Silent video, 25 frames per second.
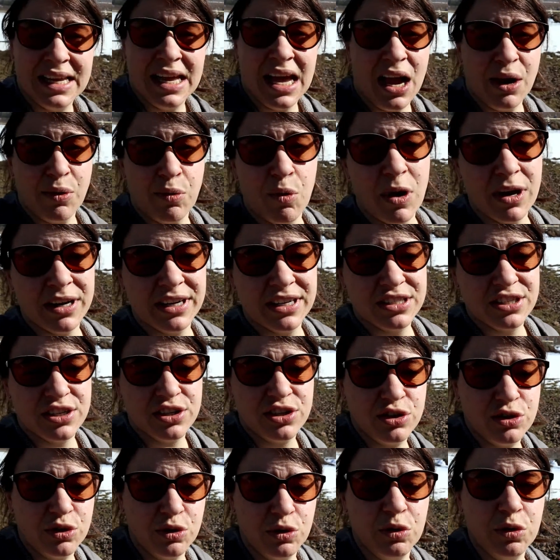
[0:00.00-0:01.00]
I wanted to
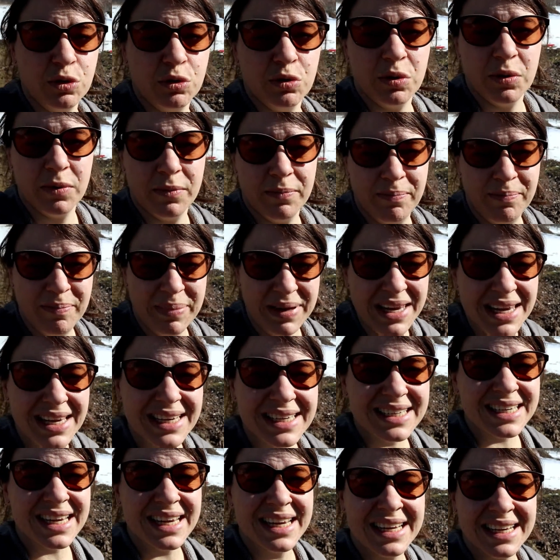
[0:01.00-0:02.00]
do
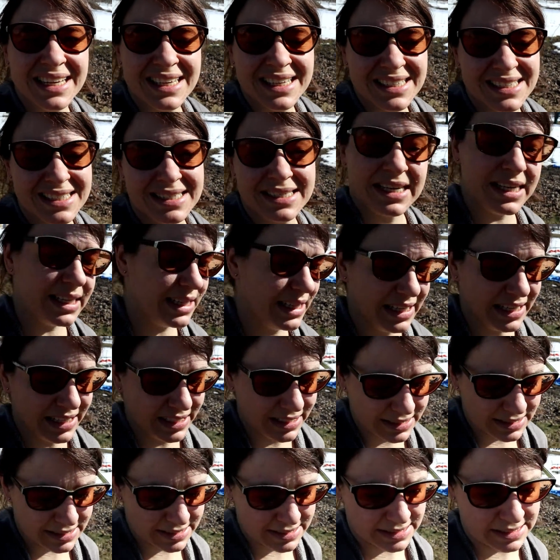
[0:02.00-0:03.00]
beet
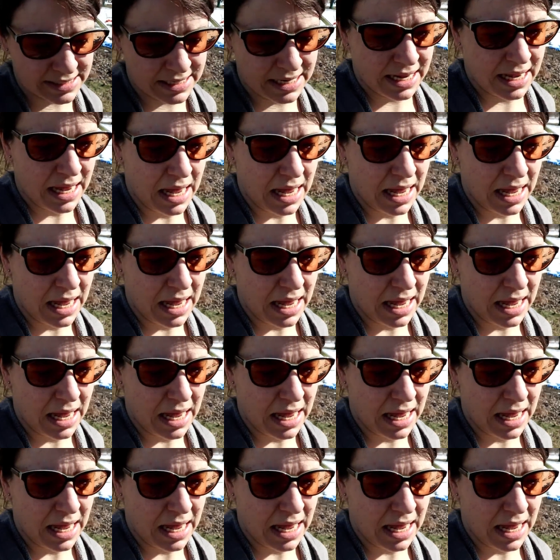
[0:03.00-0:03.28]
seedlings.